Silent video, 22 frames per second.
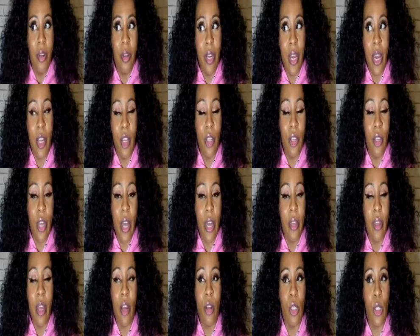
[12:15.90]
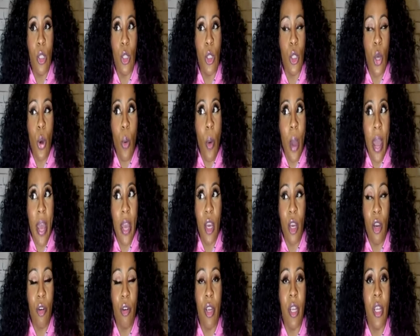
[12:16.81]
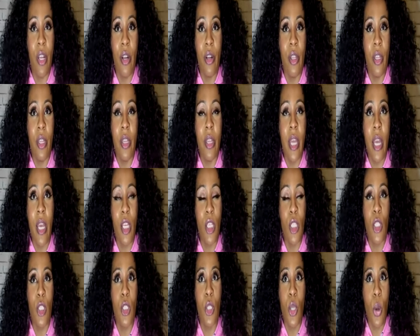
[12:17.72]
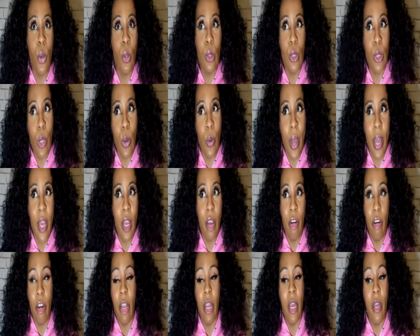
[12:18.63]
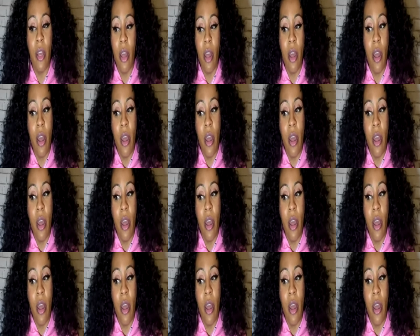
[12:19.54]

and they they're so angry. They they get so so angry.